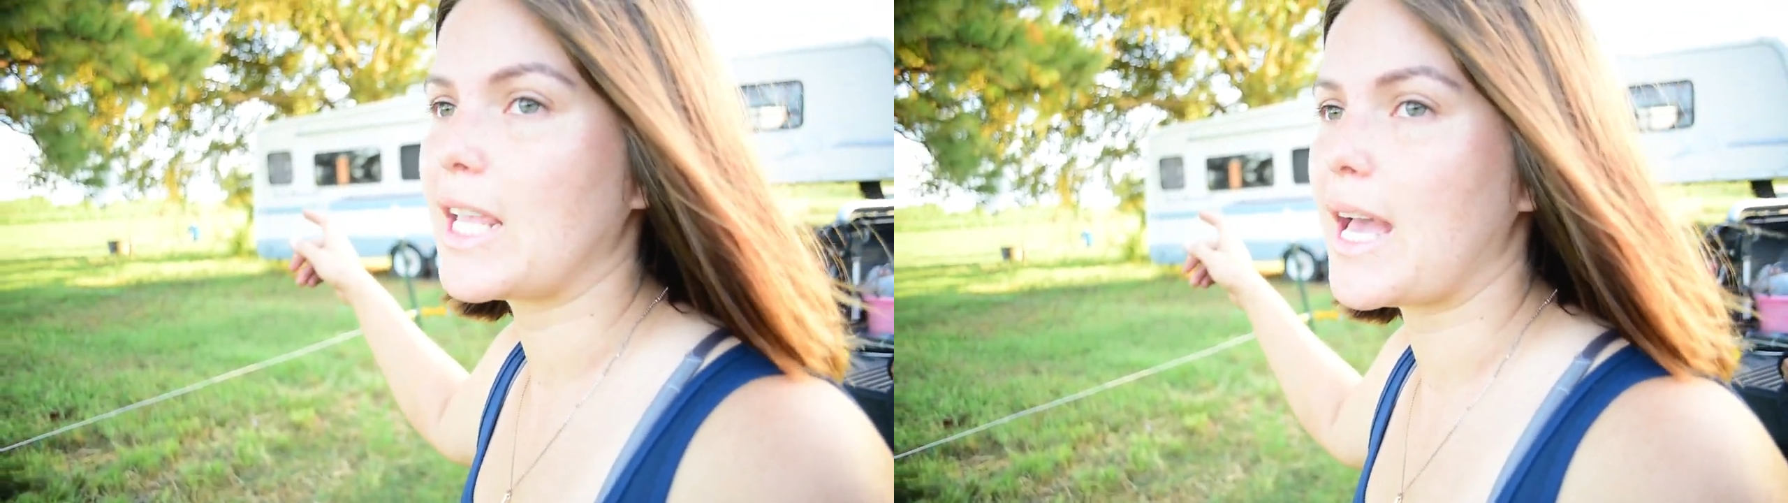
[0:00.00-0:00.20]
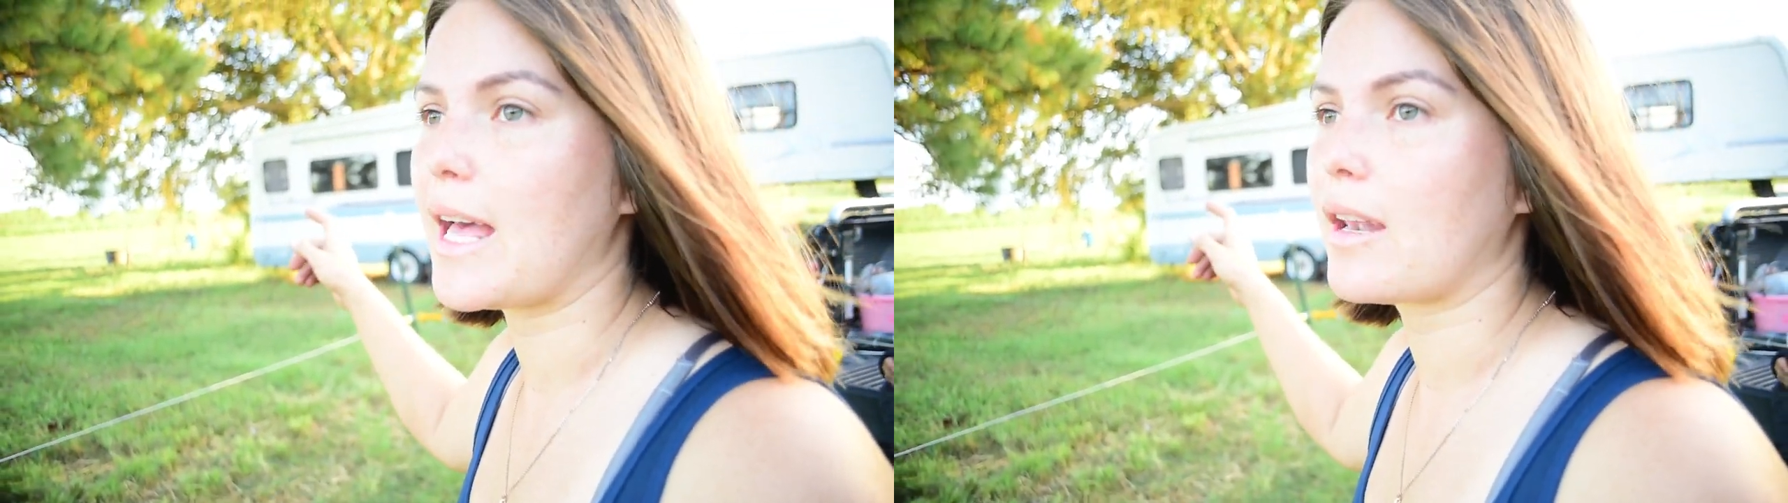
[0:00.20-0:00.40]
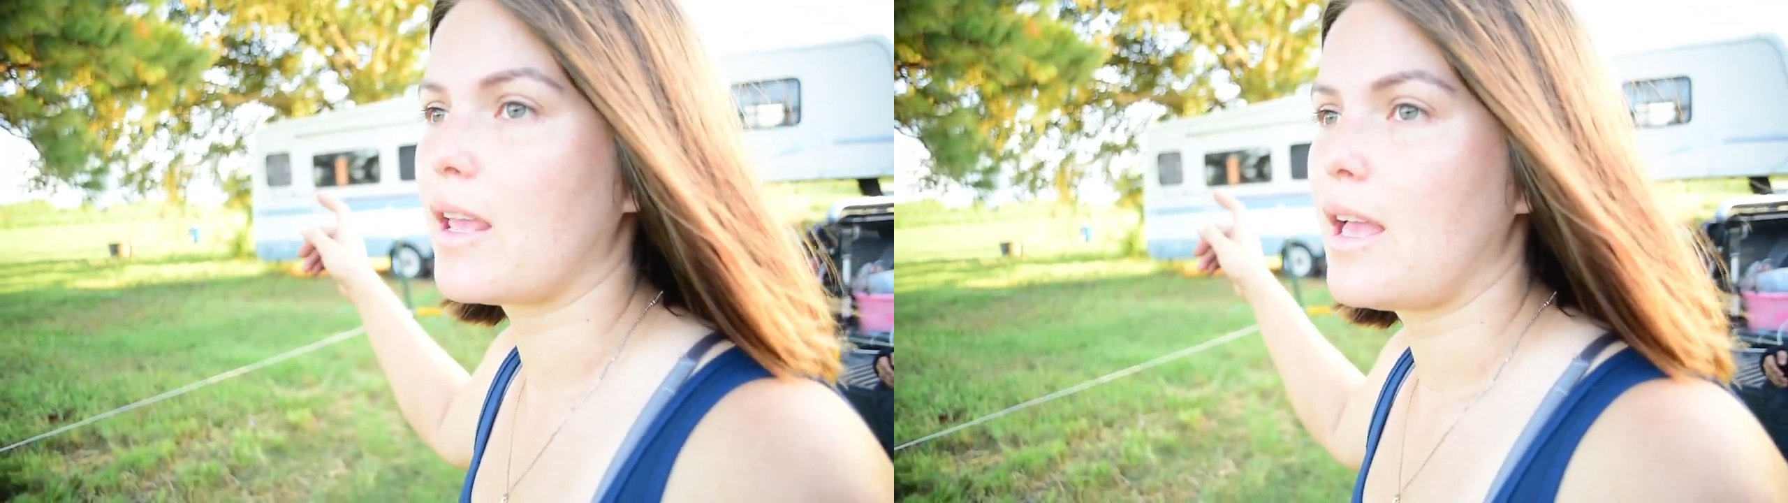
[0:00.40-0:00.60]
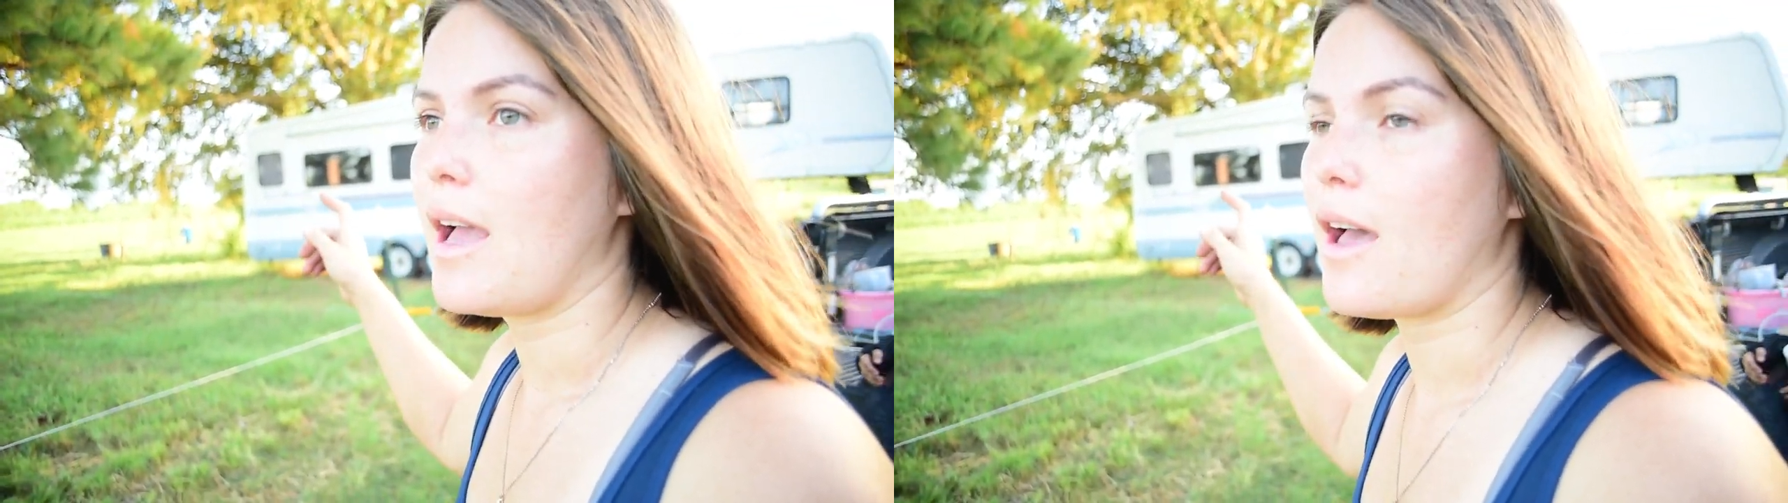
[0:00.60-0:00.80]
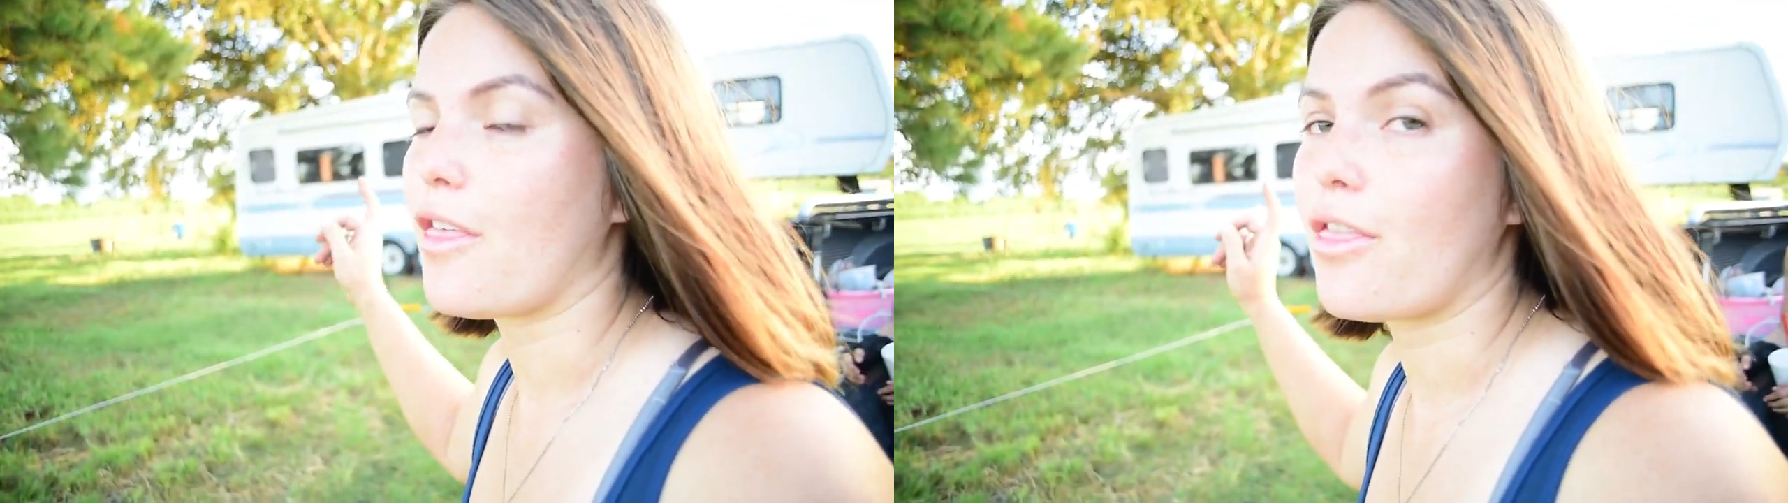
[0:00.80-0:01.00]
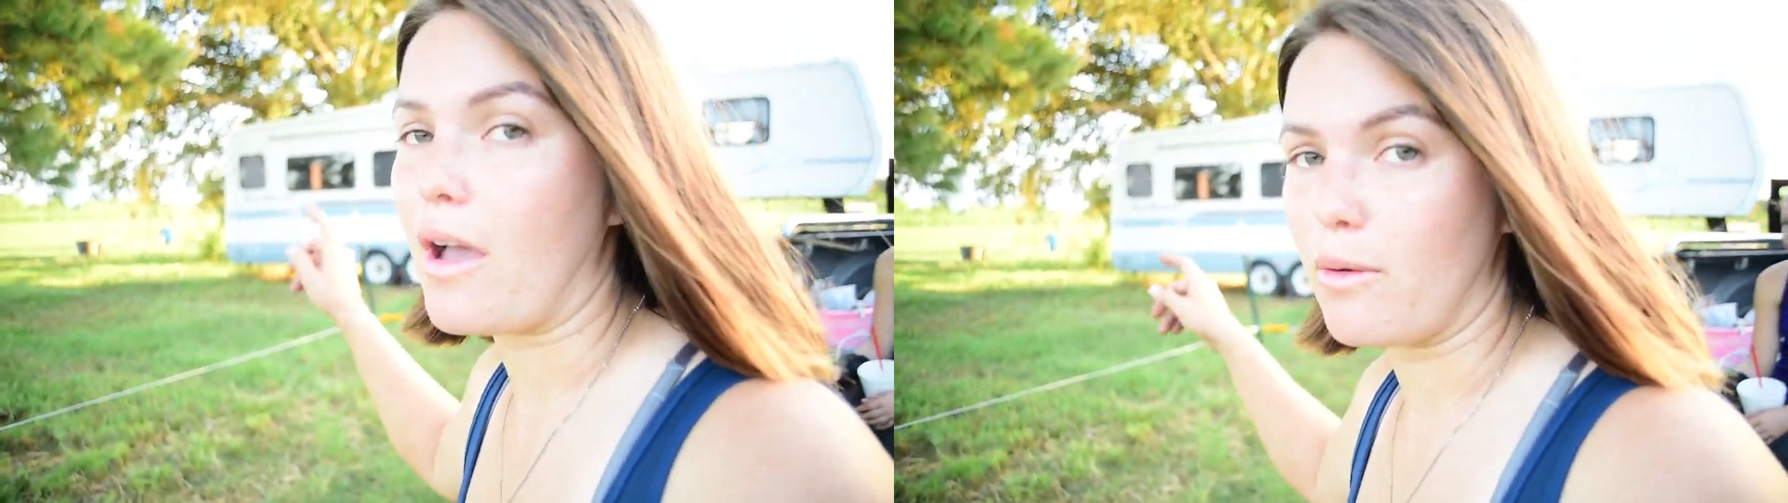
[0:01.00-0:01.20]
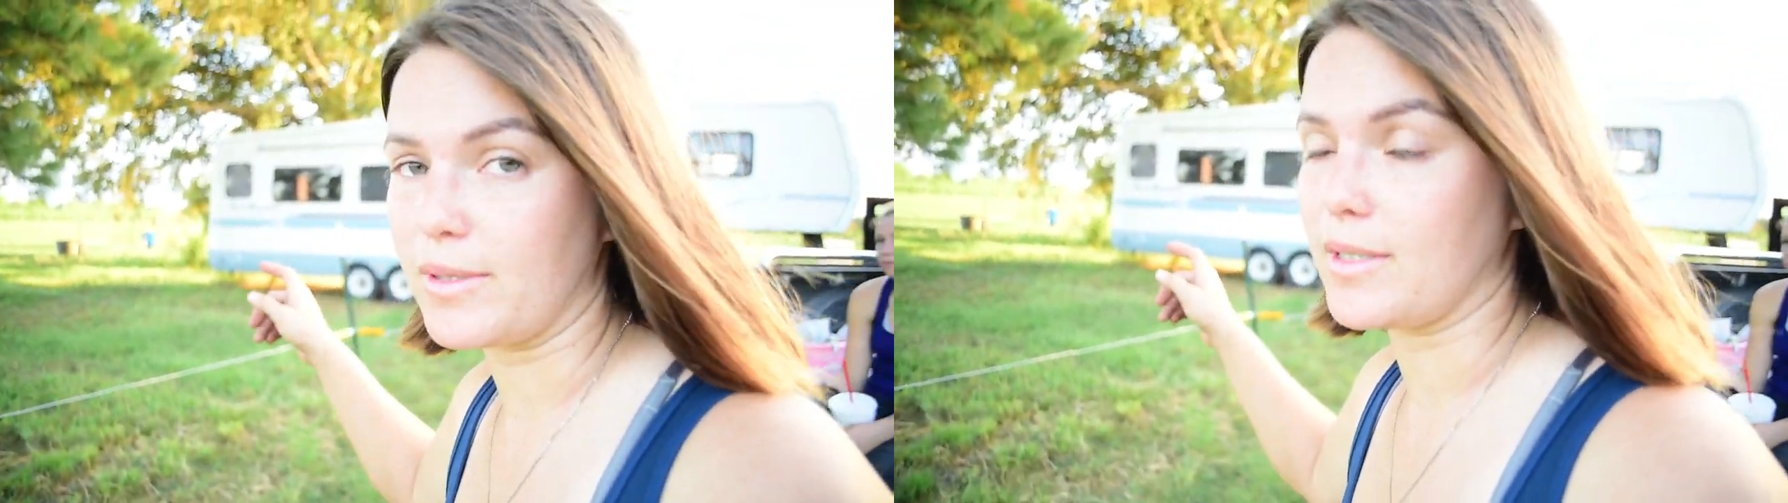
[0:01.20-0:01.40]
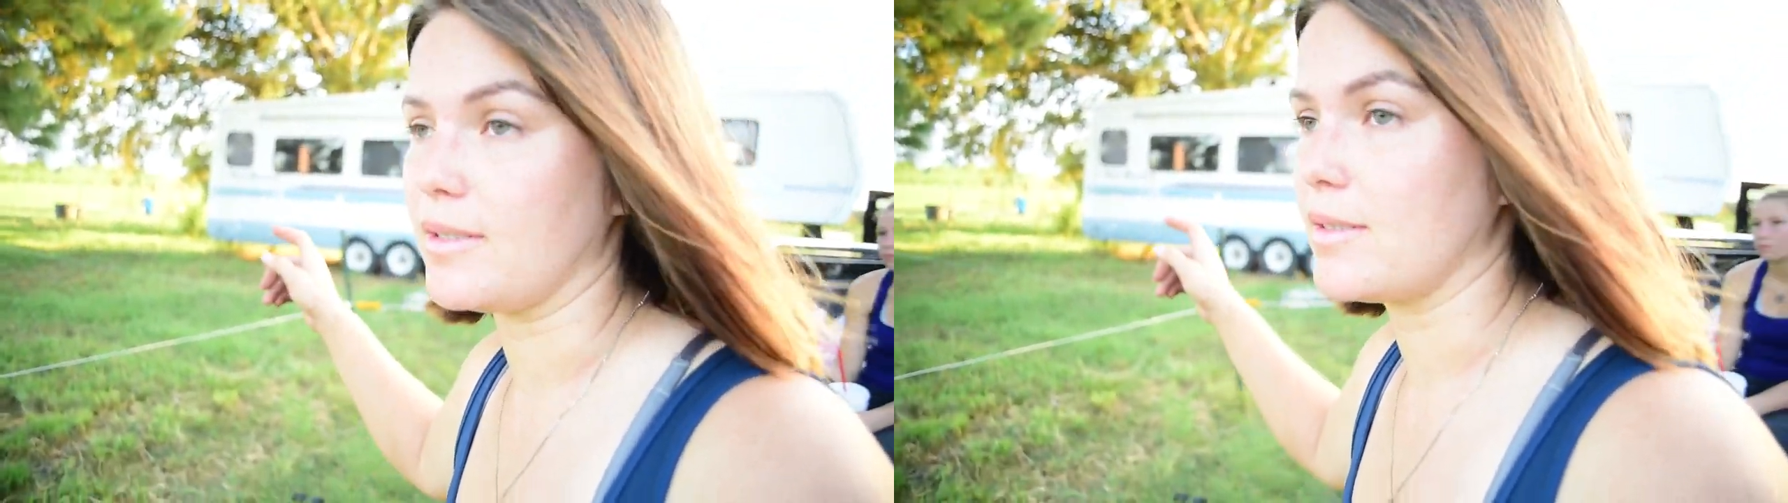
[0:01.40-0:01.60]
at
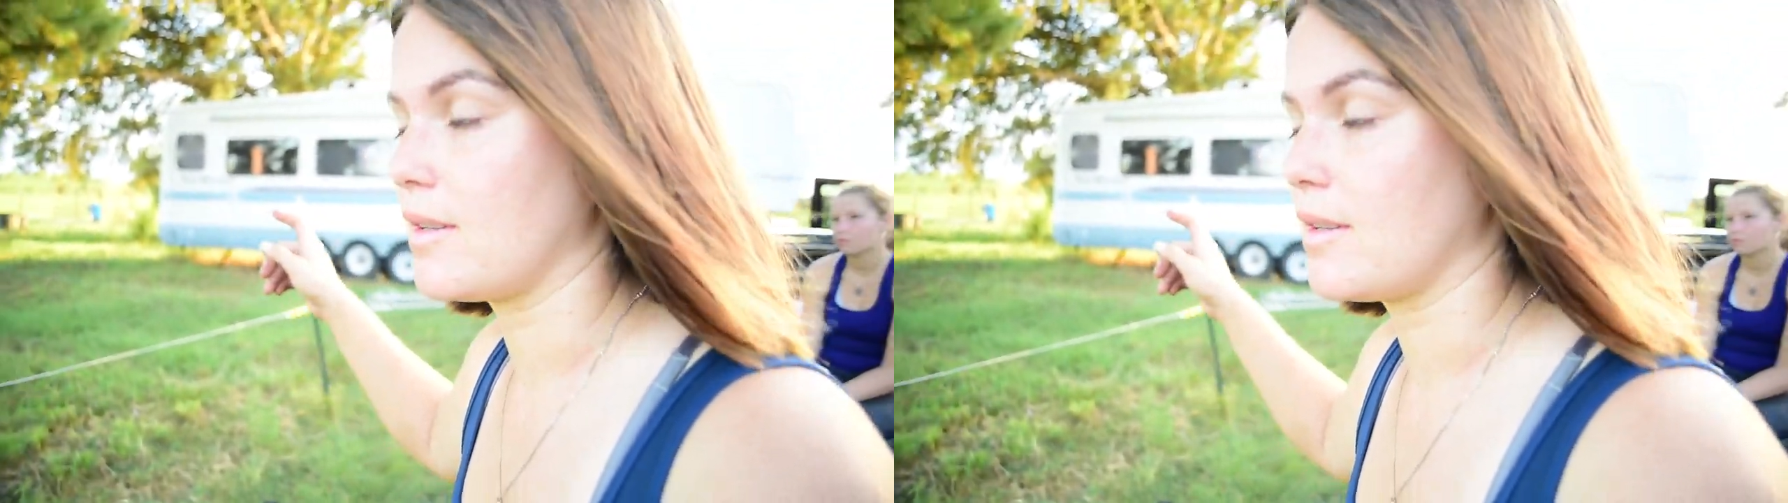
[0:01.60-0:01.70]
1,000